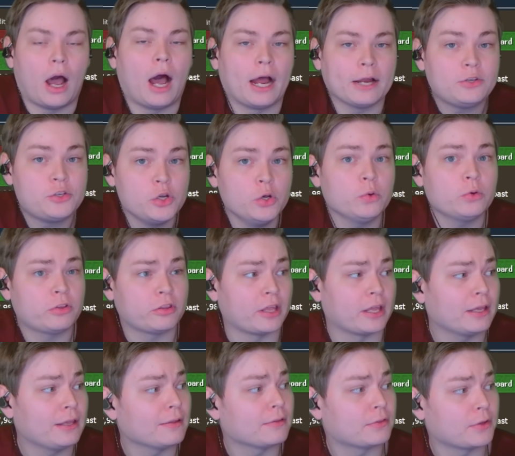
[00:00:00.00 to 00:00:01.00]
I do
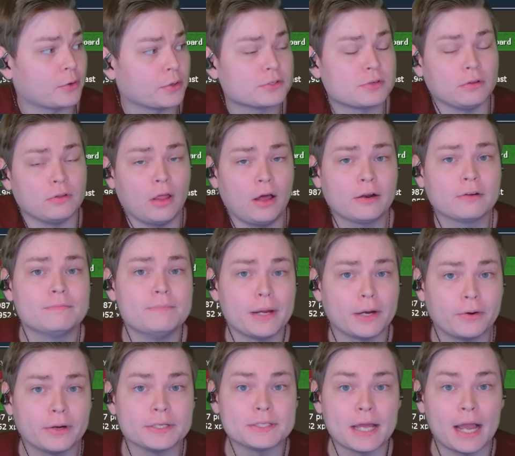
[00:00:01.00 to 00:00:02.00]
think there is a lot of
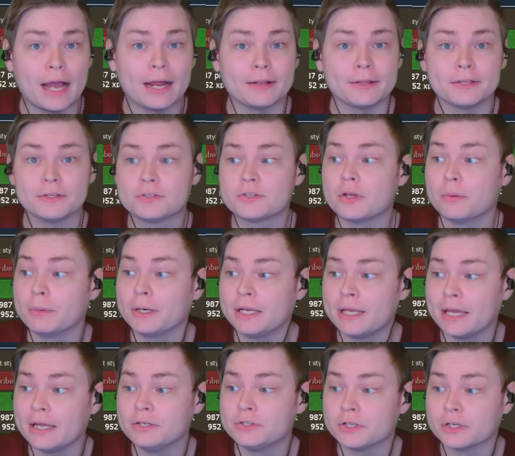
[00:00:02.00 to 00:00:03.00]
merit to adding some
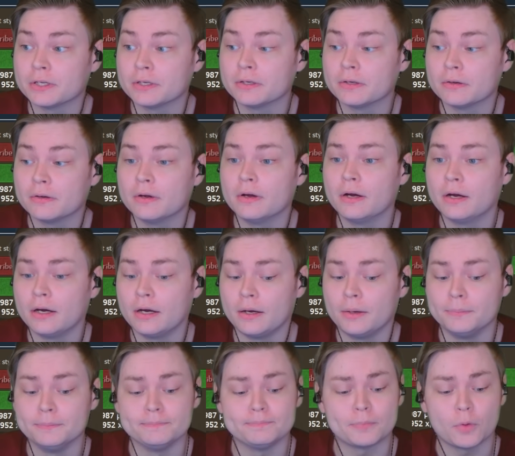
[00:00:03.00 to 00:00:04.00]
engaging
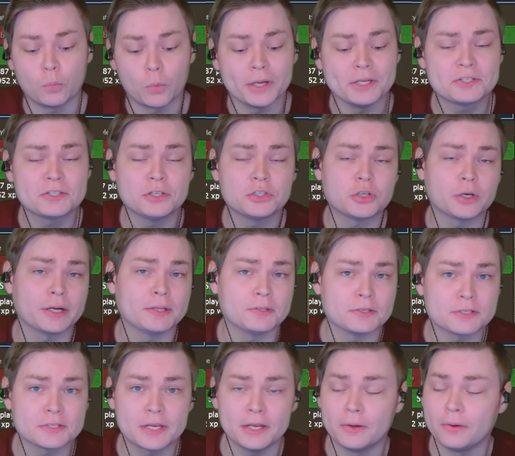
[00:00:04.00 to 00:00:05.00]
ways to train
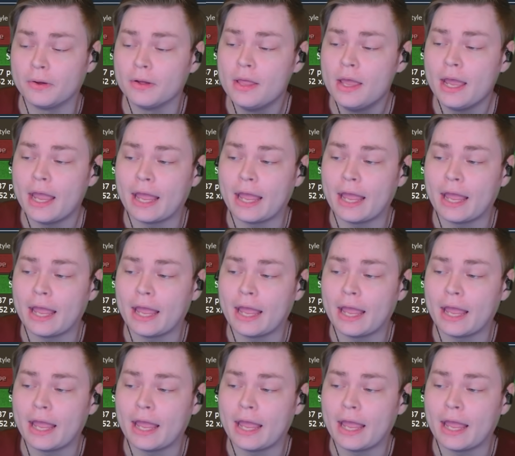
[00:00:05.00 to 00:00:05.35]
the skill.